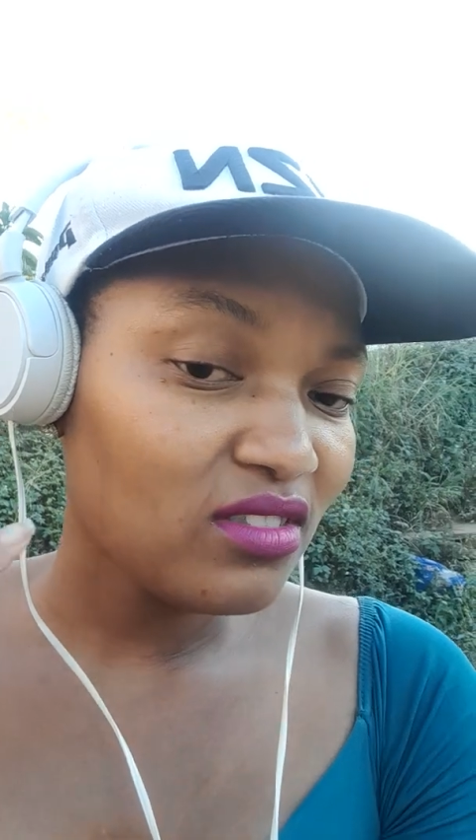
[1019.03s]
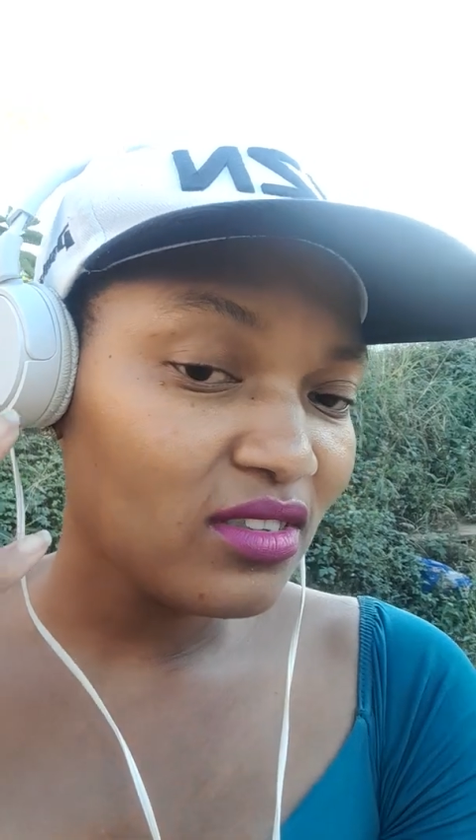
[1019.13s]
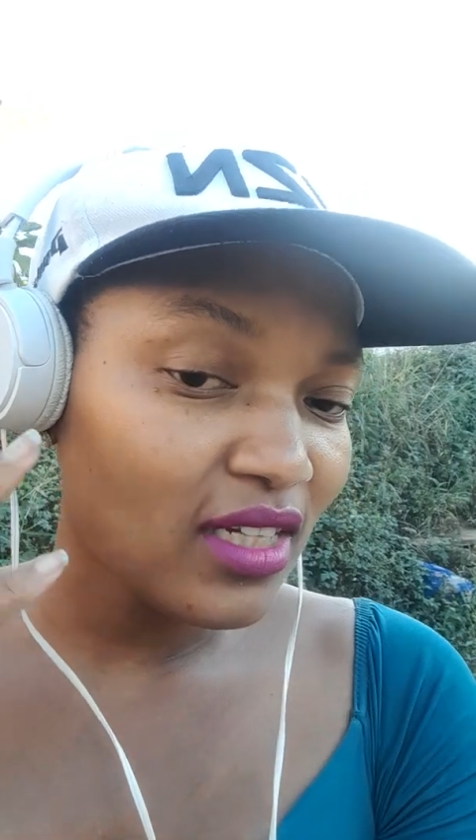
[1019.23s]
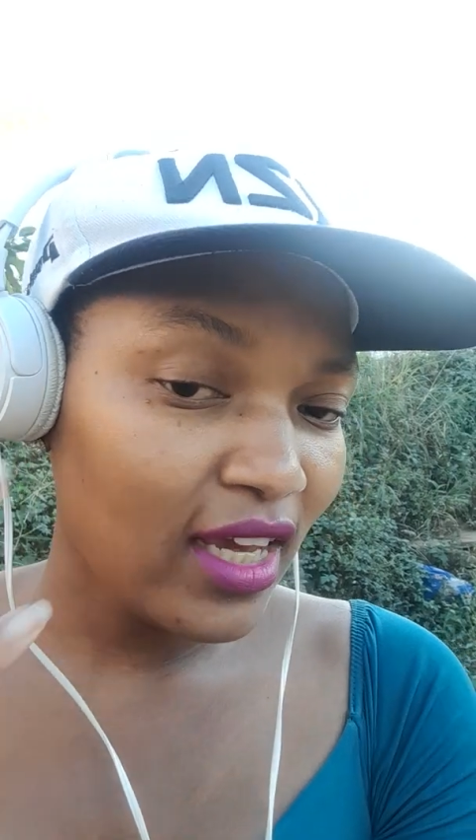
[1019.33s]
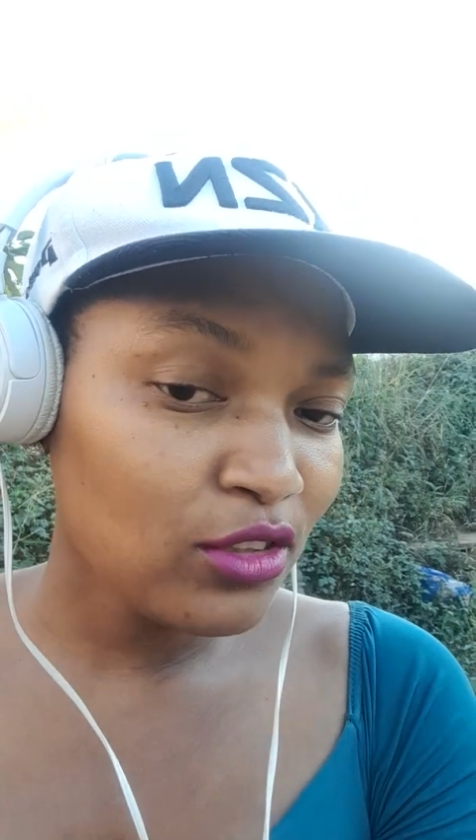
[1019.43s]

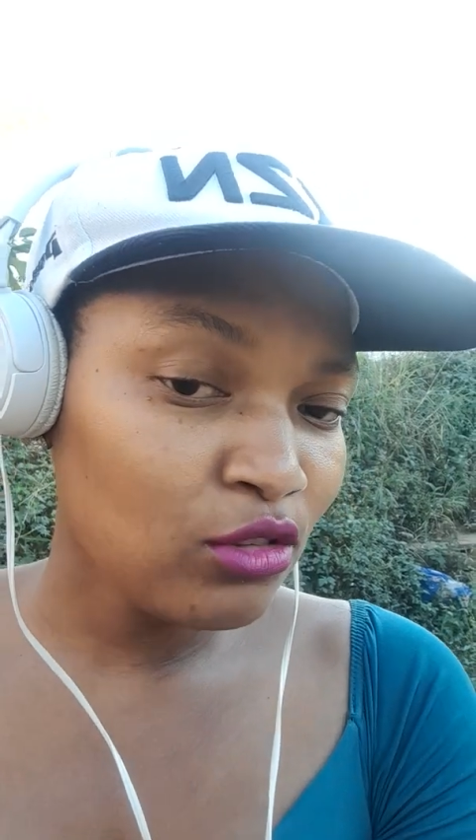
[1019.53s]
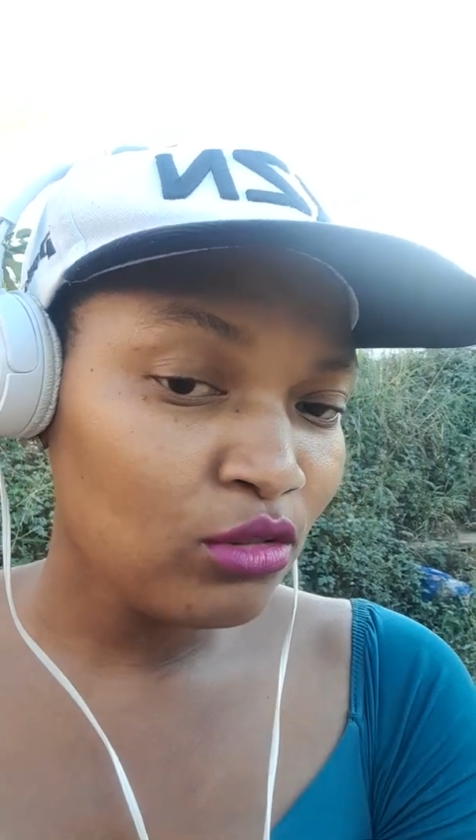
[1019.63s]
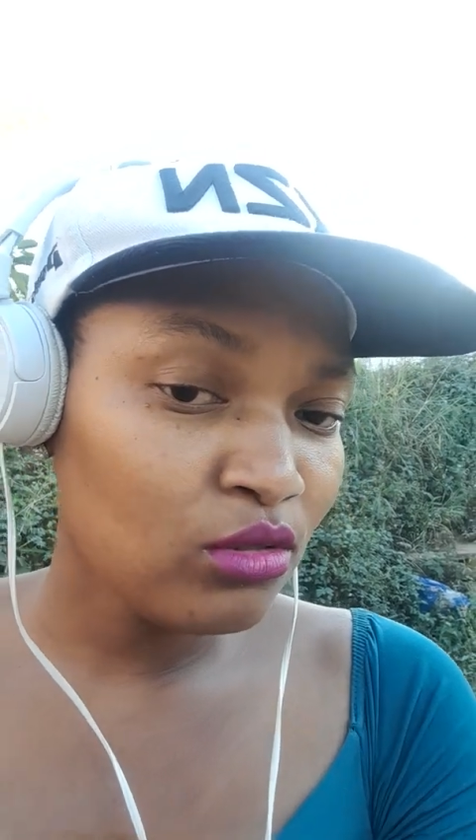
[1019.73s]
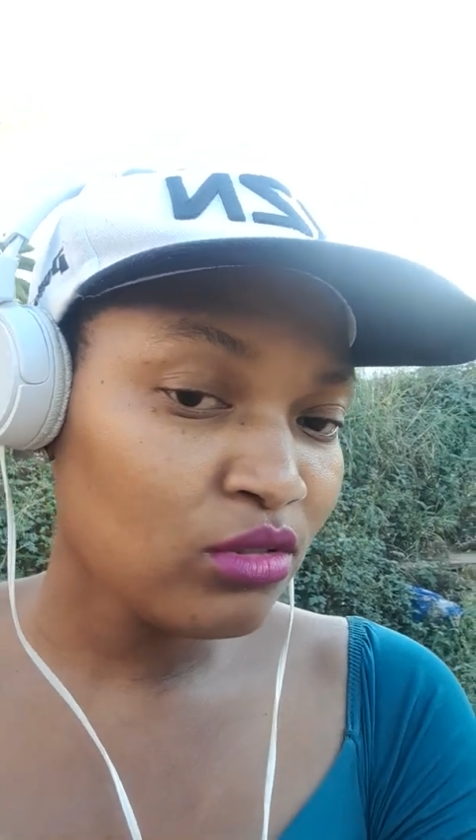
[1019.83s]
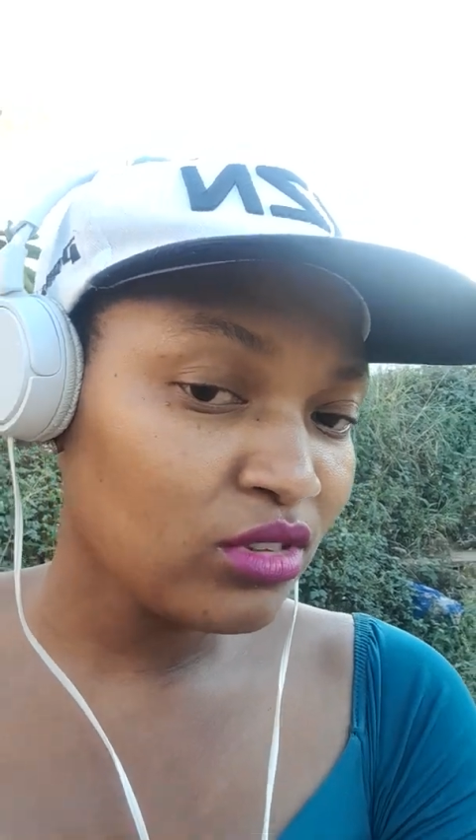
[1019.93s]
like
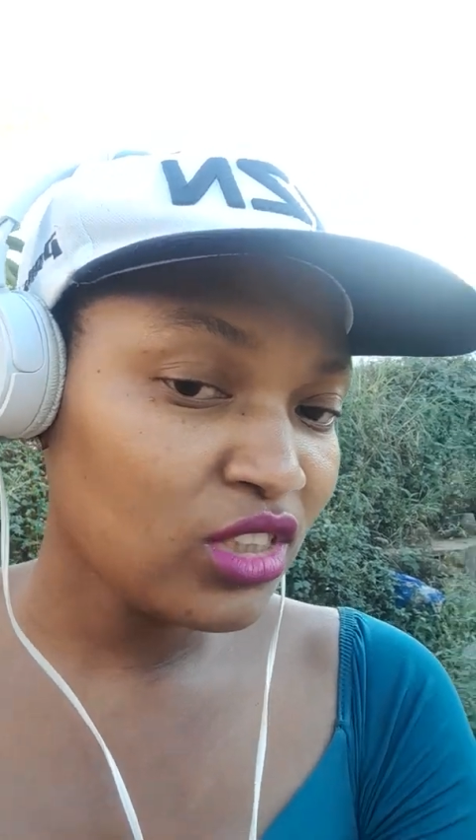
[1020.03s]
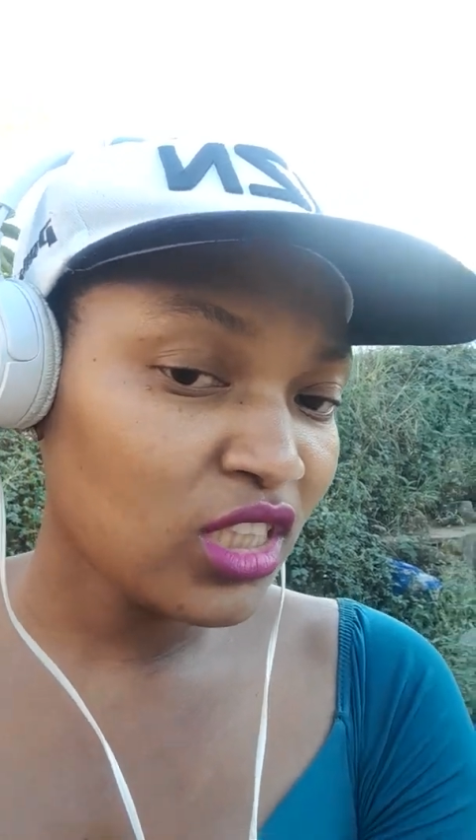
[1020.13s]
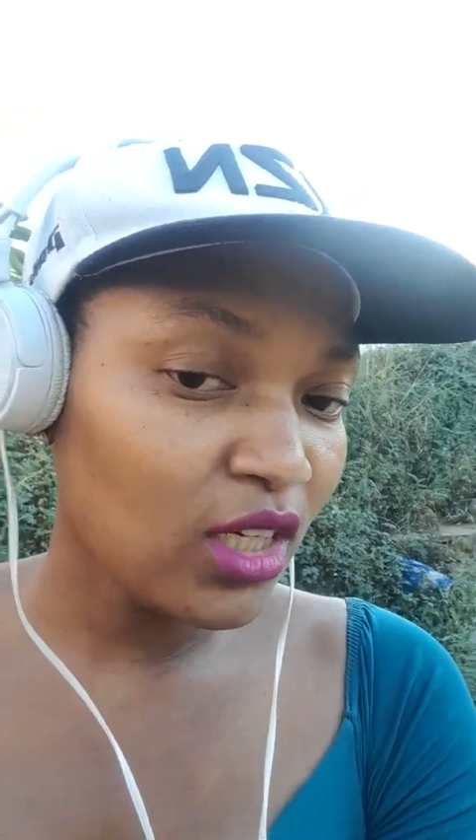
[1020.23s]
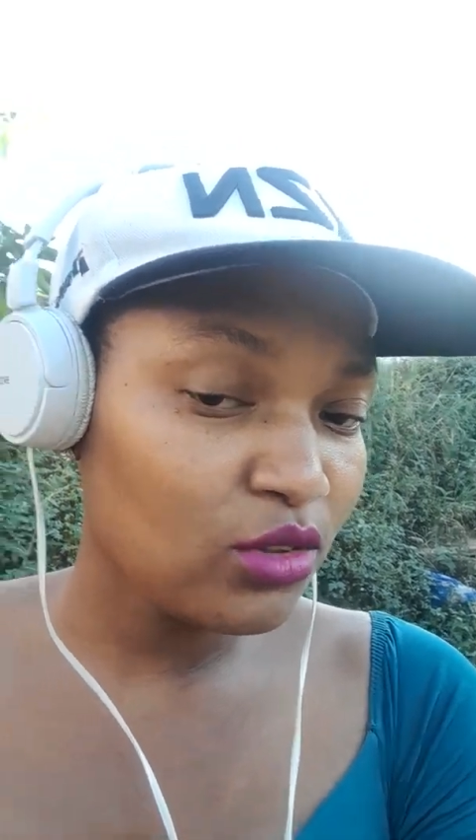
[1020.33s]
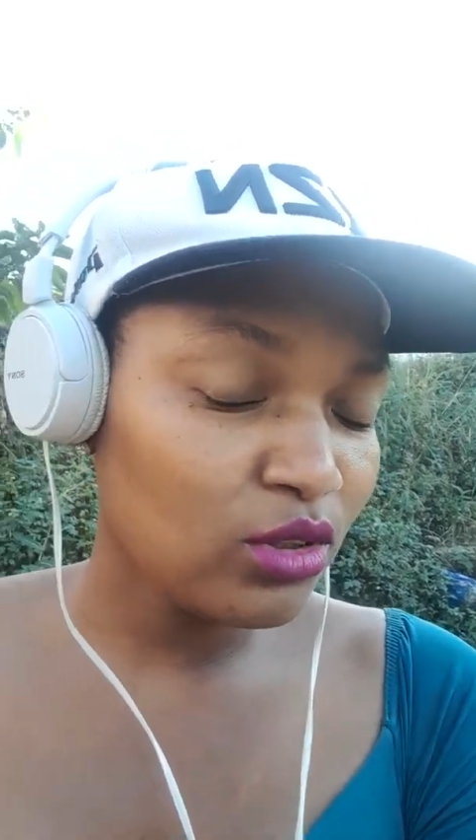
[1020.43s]
to reach out